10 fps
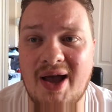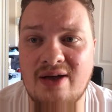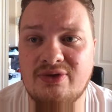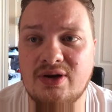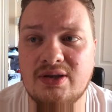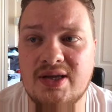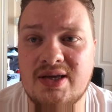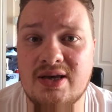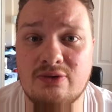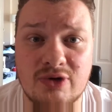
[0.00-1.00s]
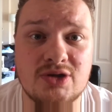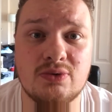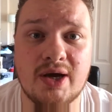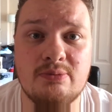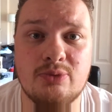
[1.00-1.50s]
Ever the
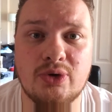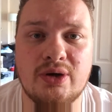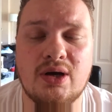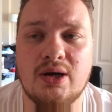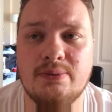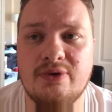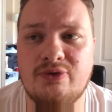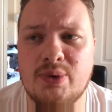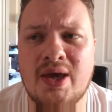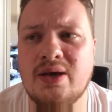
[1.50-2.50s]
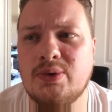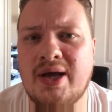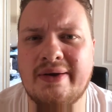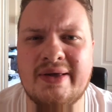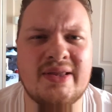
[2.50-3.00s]
original Game Boy. If you're getting one
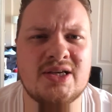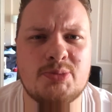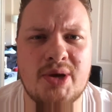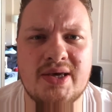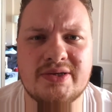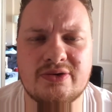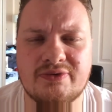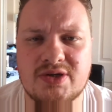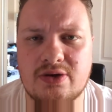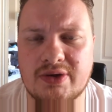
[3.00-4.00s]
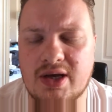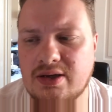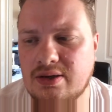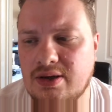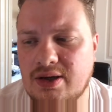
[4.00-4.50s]
now, get the SP because obviously it's got the
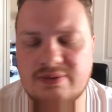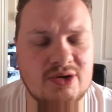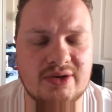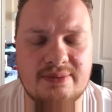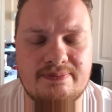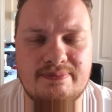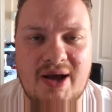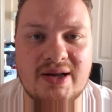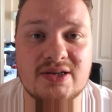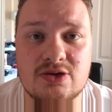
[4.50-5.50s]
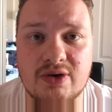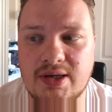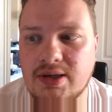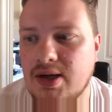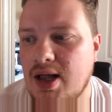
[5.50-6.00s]
colour, the backlit
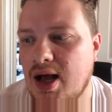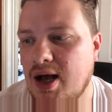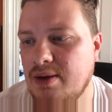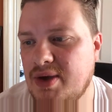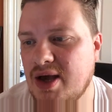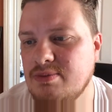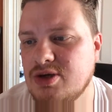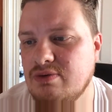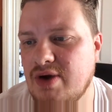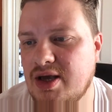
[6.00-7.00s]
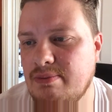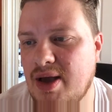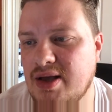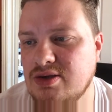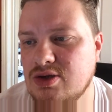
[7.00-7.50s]
screen. Games I
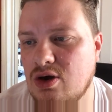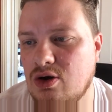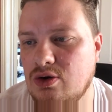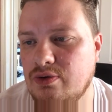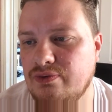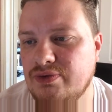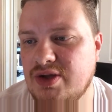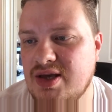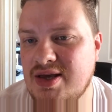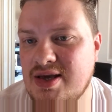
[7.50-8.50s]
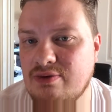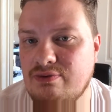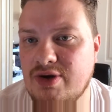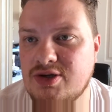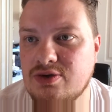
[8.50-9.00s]
recommend on the
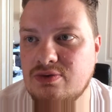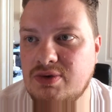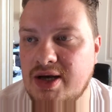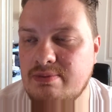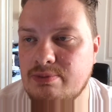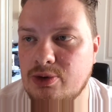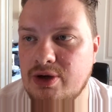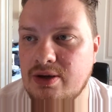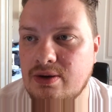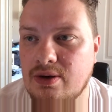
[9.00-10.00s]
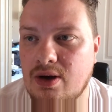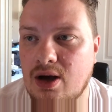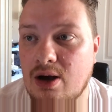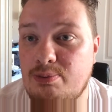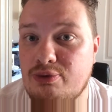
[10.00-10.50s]
original Game Boy are